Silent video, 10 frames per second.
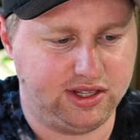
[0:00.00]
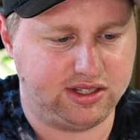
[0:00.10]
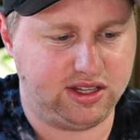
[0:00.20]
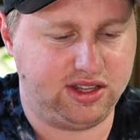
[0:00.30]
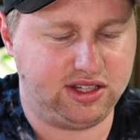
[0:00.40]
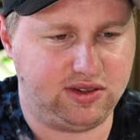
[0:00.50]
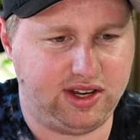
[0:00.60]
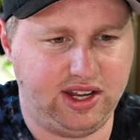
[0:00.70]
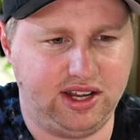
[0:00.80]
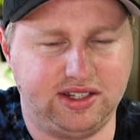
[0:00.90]
So this
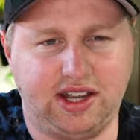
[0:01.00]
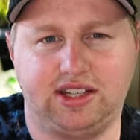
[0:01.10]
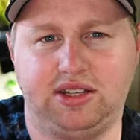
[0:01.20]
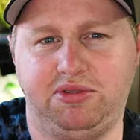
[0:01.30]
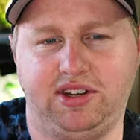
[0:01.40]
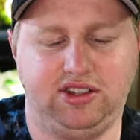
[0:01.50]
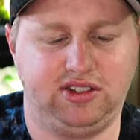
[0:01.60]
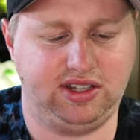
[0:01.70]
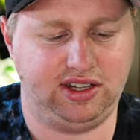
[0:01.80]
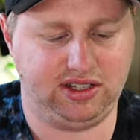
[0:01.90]
one here is actually pretty
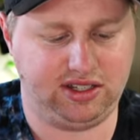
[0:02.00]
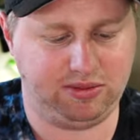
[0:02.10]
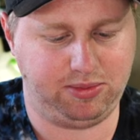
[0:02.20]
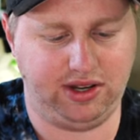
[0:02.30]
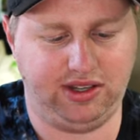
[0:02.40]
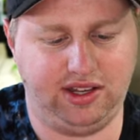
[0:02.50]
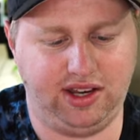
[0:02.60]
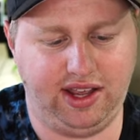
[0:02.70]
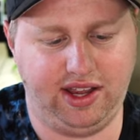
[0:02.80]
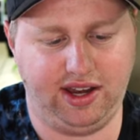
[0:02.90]
interesting. This is
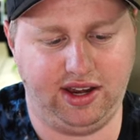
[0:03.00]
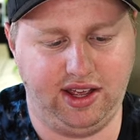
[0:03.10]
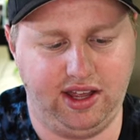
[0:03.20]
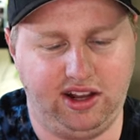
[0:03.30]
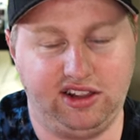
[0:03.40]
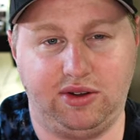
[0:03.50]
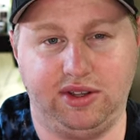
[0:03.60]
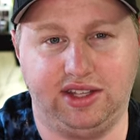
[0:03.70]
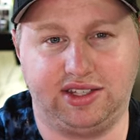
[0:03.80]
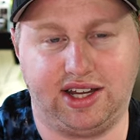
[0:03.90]
printed in
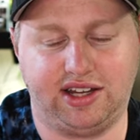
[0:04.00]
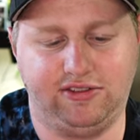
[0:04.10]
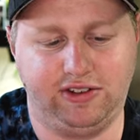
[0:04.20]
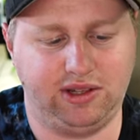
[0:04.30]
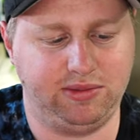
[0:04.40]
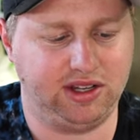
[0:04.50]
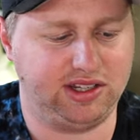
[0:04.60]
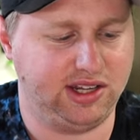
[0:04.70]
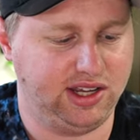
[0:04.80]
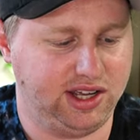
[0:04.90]
glow-in-the-dark
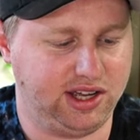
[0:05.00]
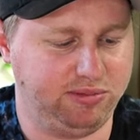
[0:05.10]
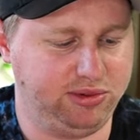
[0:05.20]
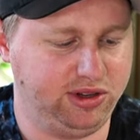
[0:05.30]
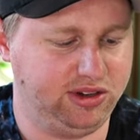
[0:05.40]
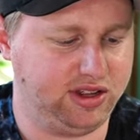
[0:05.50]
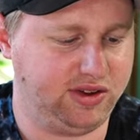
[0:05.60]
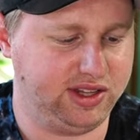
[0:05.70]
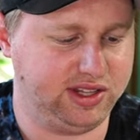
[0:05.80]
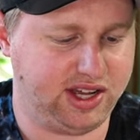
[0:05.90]
filament, blue
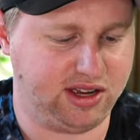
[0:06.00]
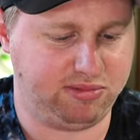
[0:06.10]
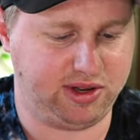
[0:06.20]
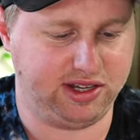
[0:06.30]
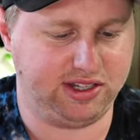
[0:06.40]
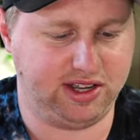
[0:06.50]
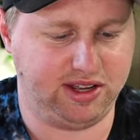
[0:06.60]
glow-in-the-dark, but